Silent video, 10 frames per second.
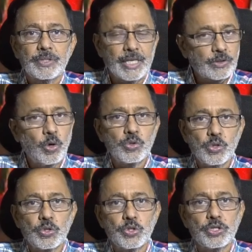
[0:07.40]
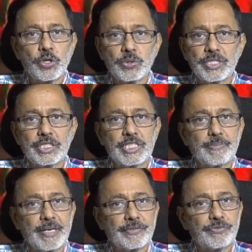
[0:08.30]
that goes on to the
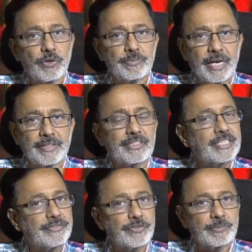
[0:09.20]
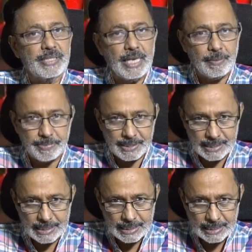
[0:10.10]
OTT platform directly from the labs.